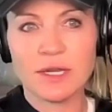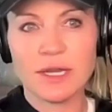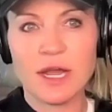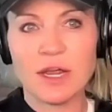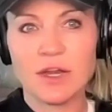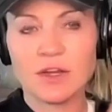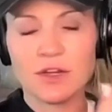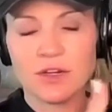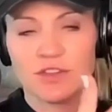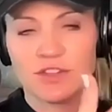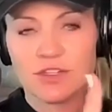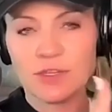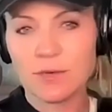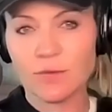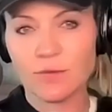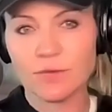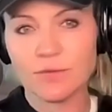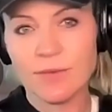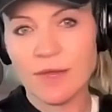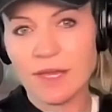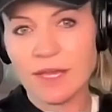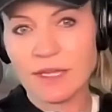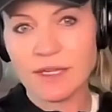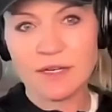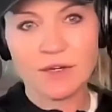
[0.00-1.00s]
and now you're just going to
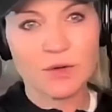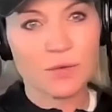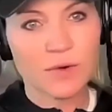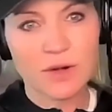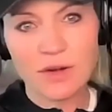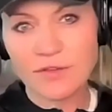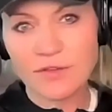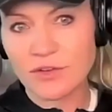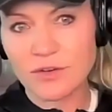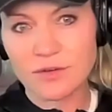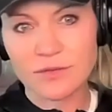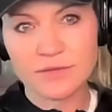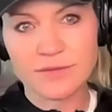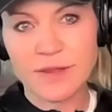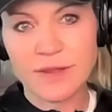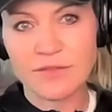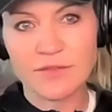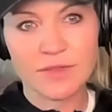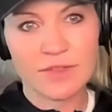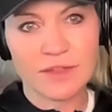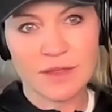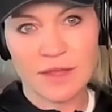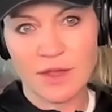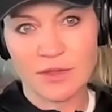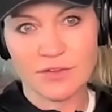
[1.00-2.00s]
make it into whatever
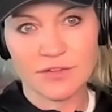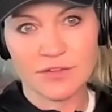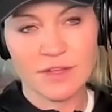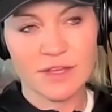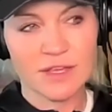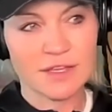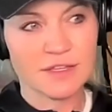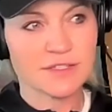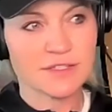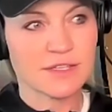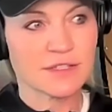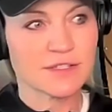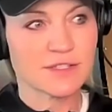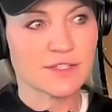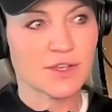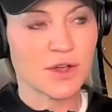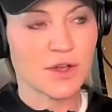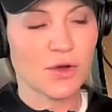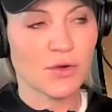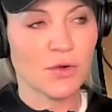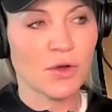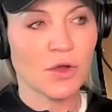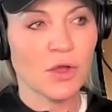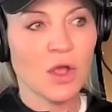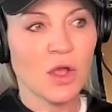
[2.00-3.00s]
everything else is. And
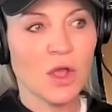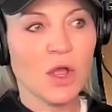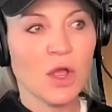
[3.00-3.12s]
so